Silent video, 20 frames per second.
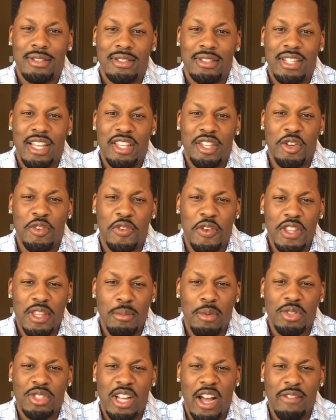that you feel the
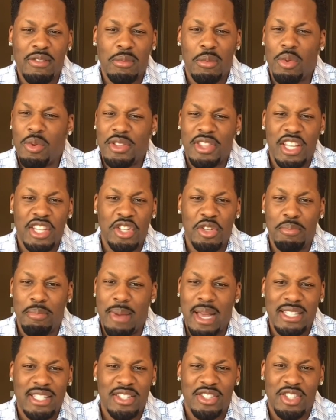most comfortable with, that you
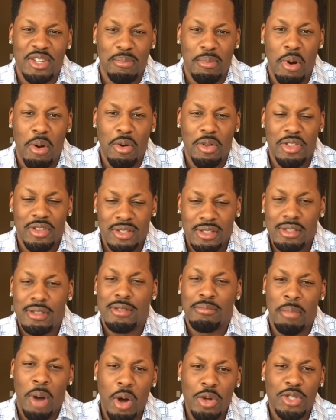message the
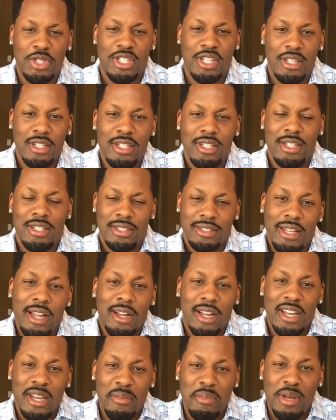most,
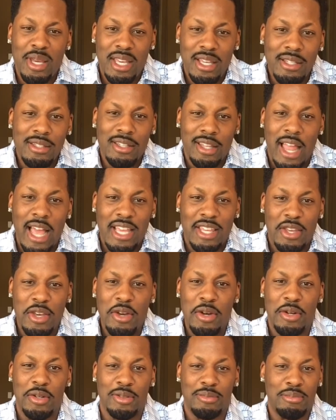they're gonna be like
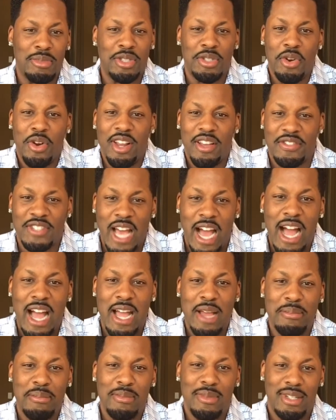you majority of
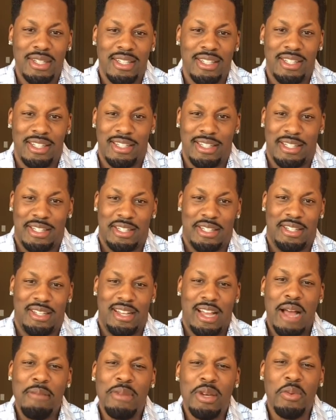time.
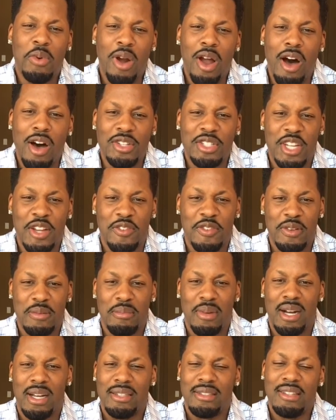I mean, we're all
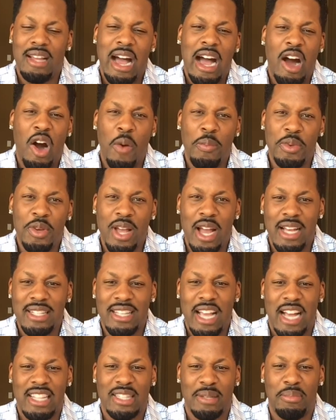different, but I hope you
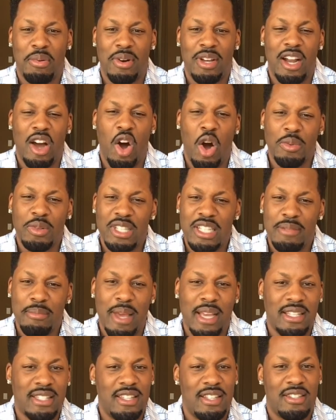guys got the point. I hope this
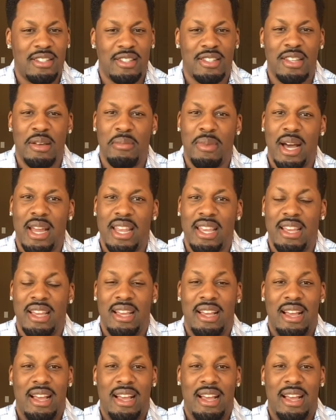makes sense to somebody.